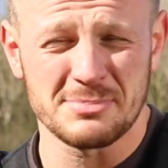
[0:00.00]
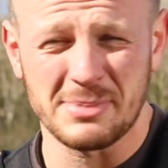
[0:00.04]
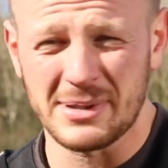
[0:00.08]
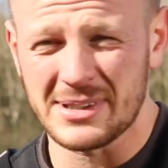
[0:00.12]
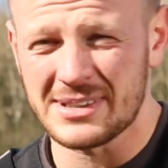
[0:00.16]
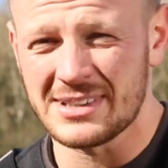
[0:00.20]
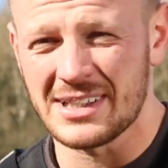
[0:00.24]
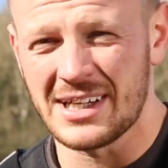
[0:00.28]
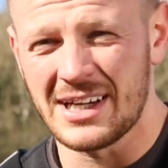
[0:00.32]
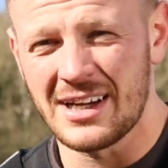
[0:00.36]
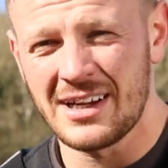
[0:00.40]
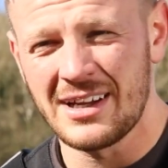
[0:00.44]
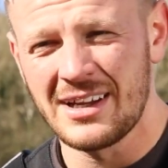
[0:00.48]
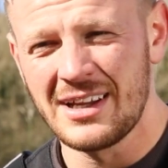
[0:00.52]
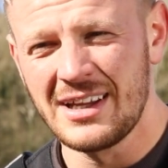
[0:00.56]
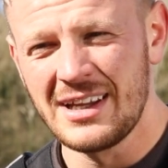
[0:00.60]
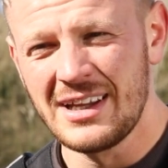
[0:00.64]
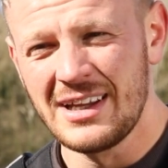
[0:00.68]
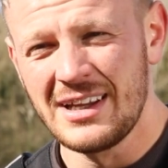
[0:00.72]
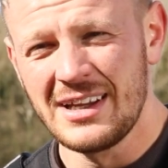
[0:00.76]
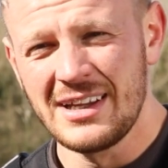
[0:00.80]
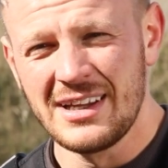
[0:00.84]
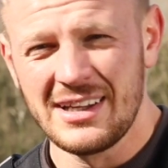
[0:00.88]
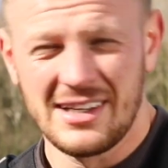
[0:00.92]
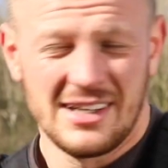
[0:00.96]
but
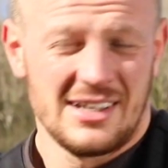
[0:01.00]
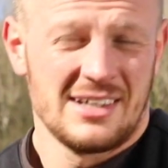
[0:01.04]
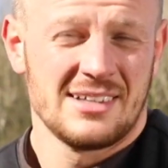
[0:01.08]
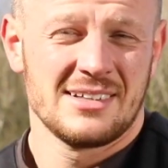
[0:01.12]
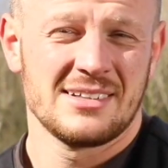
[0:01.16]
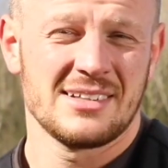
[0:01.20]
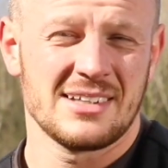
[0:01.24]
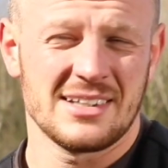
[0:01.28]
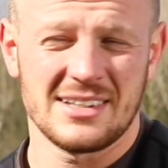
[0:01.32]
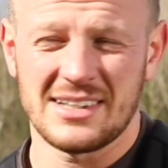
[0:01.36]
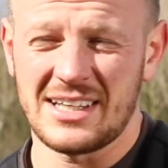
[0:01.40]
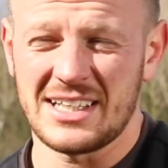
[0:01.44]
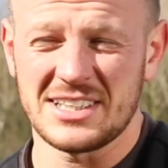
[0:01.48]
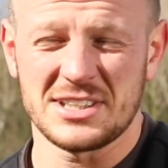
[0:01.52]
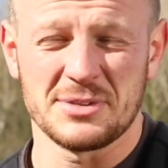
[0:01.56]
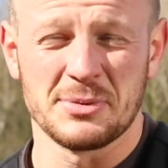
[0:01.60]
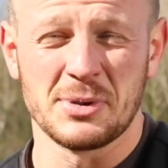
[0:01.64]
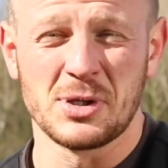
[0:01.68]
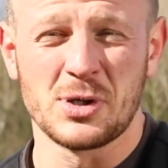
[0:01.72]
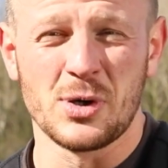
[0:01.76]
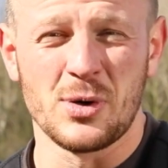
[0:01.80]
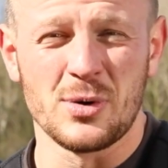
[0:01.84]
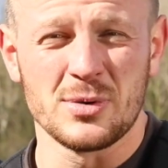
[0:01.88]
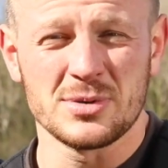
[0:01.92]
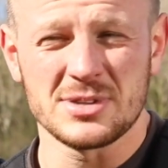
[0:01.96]
that's how
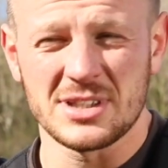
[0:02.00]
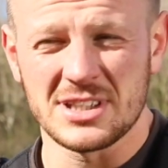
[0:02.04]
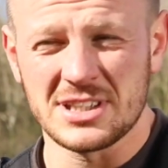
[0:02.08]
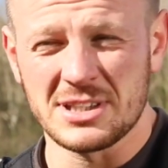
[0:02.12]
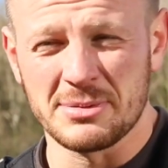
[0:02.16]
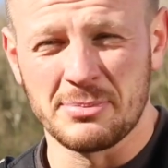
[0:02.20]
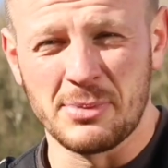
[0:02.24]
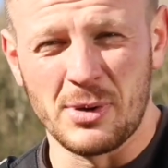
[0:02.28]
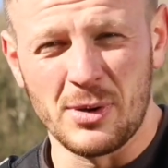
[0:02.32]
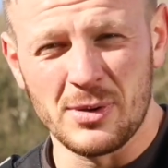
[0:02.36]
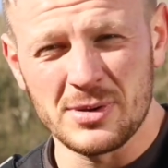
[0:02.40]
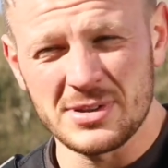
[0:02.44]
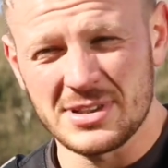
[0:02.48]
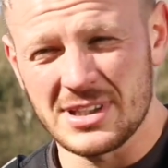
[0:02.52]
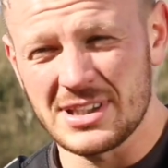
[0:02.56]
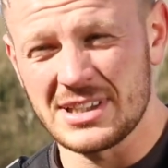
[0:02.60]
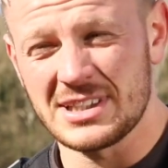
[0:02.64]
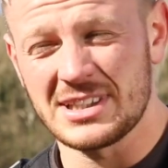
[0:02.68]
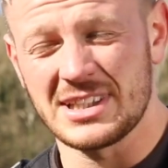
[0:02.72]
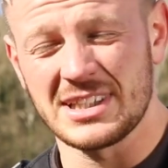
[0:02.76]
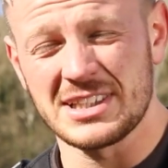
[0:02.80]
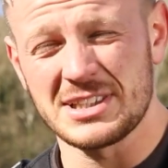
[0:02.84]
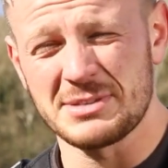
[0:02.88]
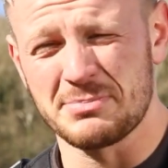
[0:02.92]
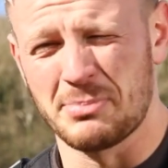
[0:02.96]
it goes, I suppose.
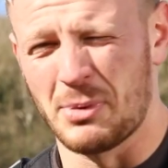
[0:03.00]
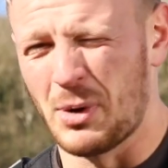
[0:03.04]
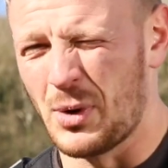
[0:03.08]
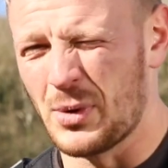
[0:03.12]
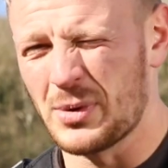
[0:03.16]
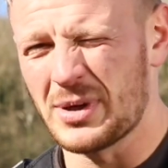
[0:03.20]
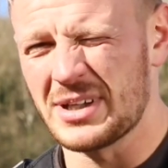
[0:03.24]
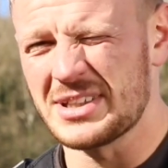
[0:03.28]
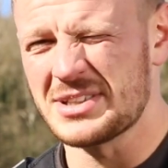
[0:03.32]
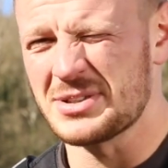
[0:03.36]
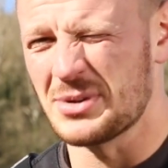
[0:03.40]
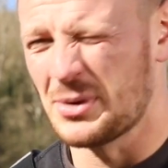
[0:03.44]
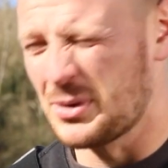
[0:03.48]
This sport, it's